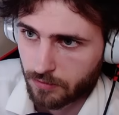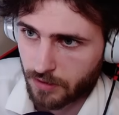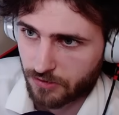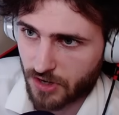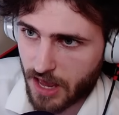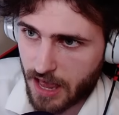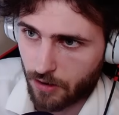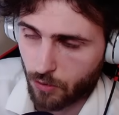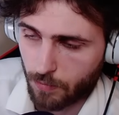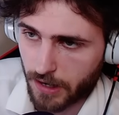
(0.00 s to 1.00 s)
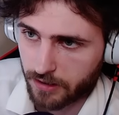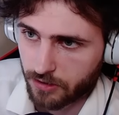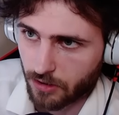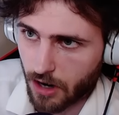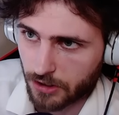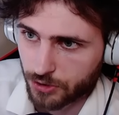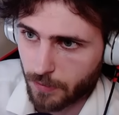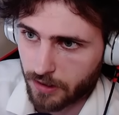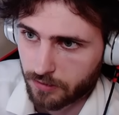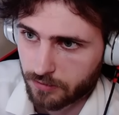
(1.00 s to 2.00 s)
That's... Oh my gosh,
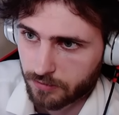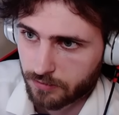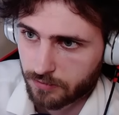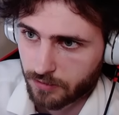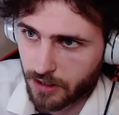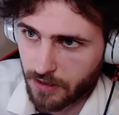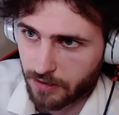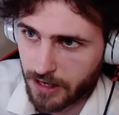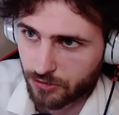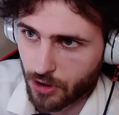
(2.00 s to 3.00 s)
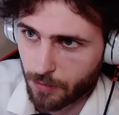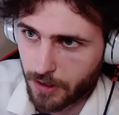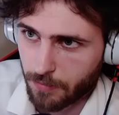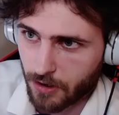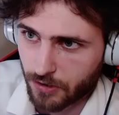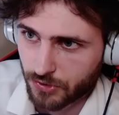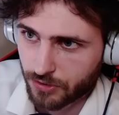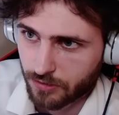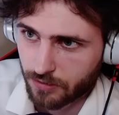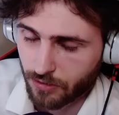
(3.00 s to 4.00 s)
man. Can that last card be a
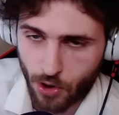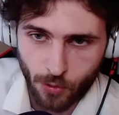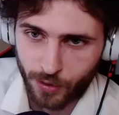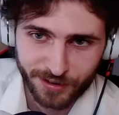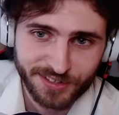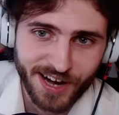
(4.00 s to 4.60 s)
Mars? No, it's